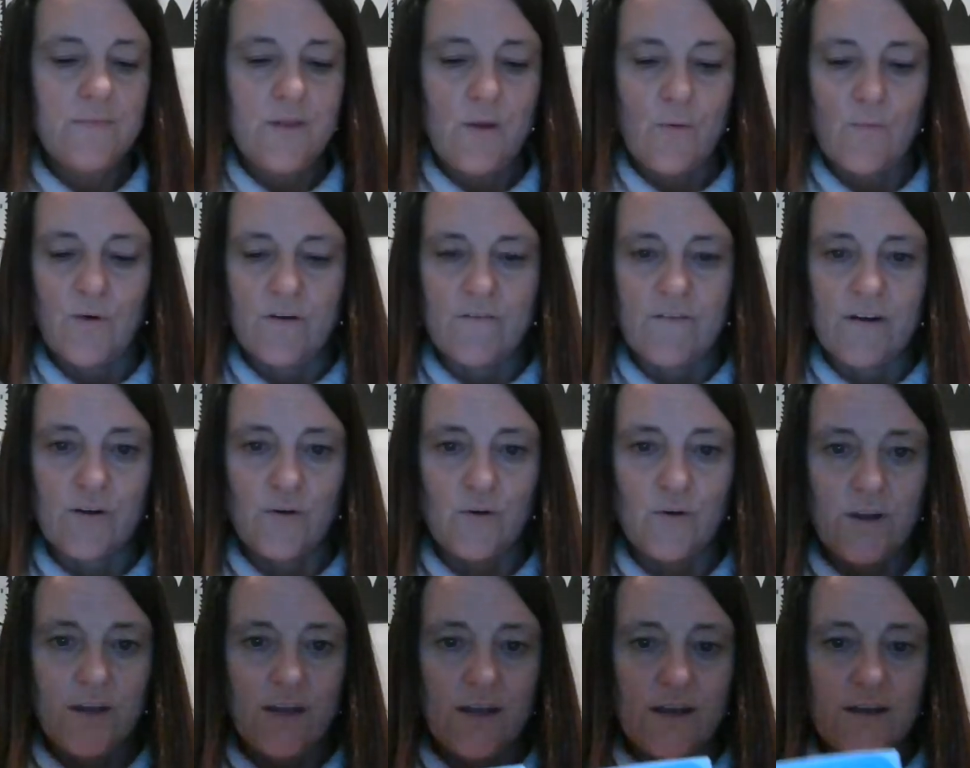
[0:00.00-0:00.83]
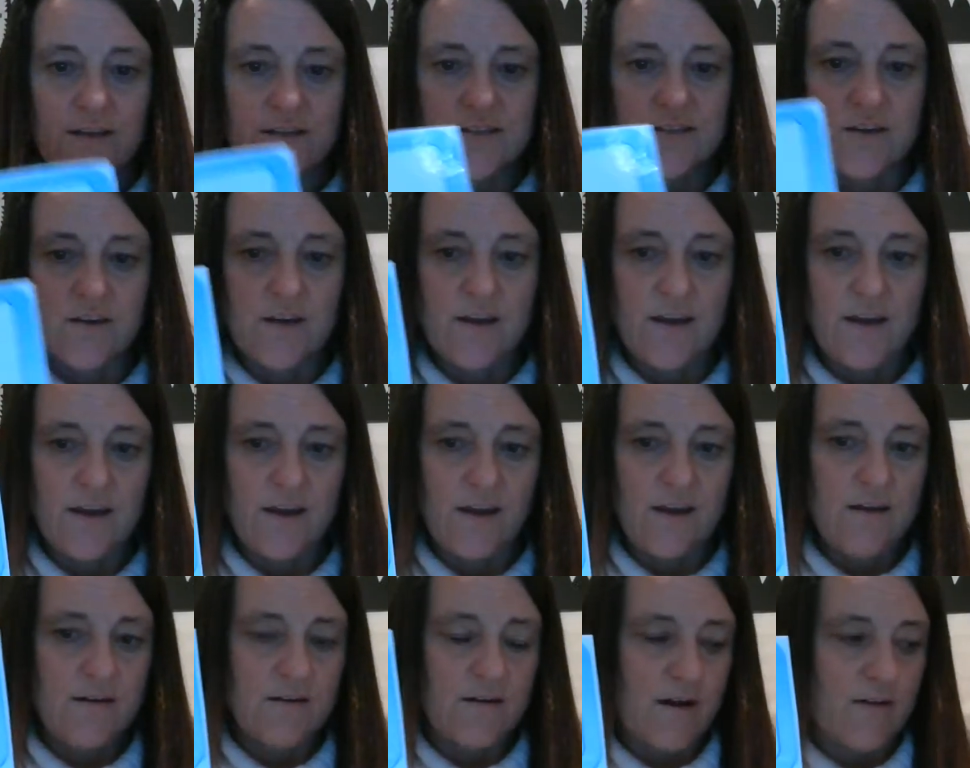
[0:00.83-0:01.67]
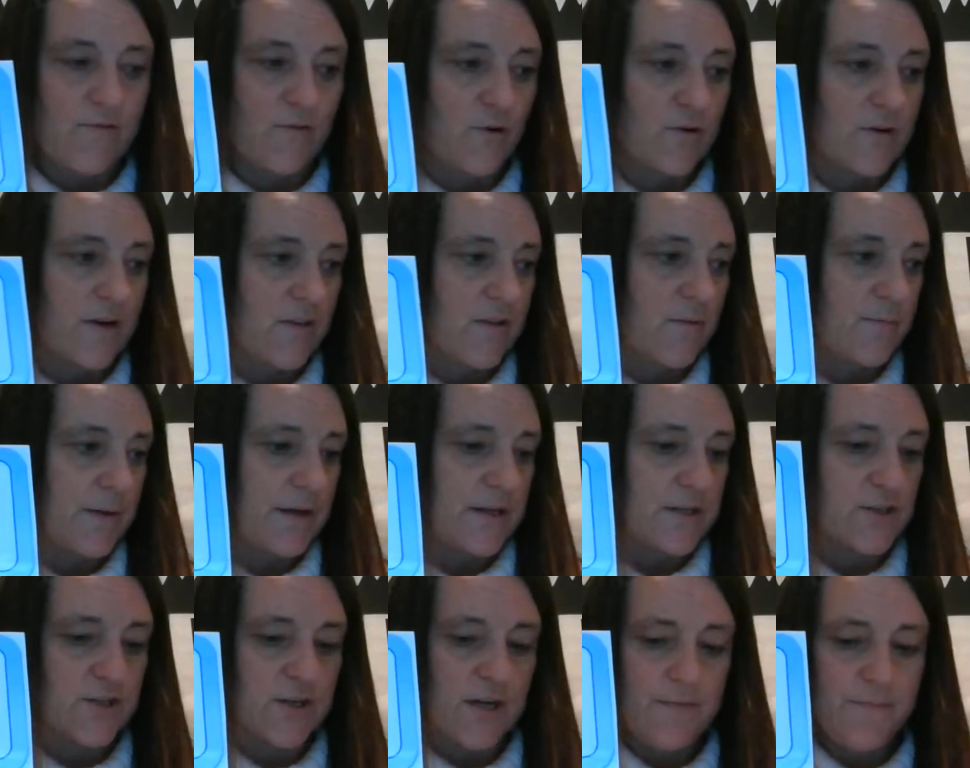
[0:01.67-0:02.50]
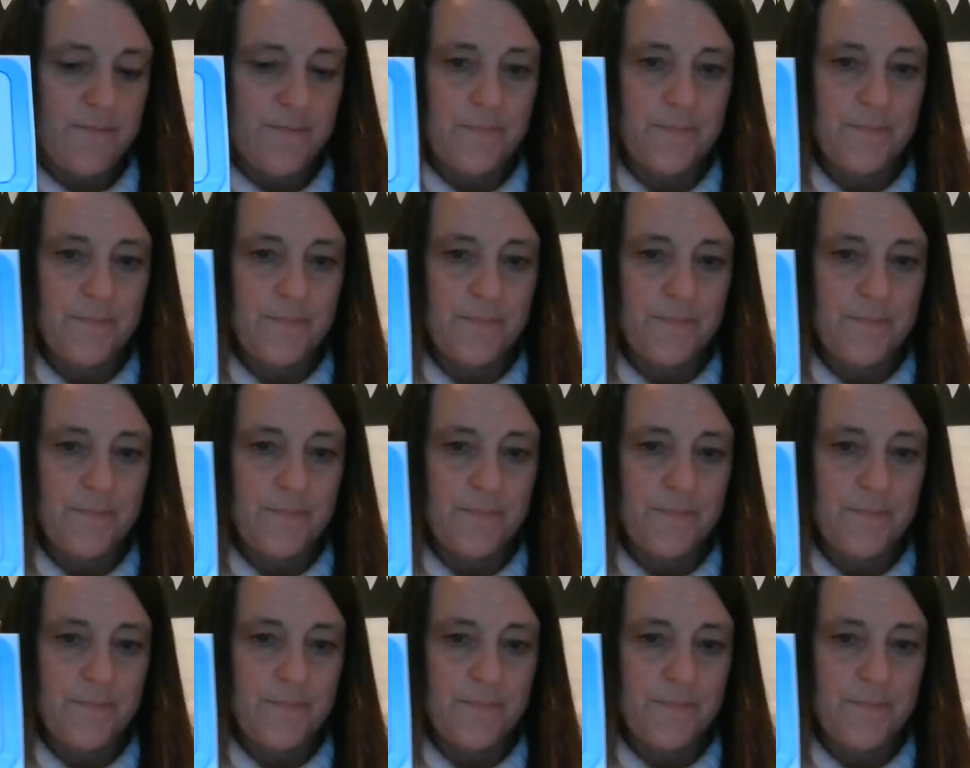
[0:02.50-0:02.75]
What have I got here? So here I've got another picture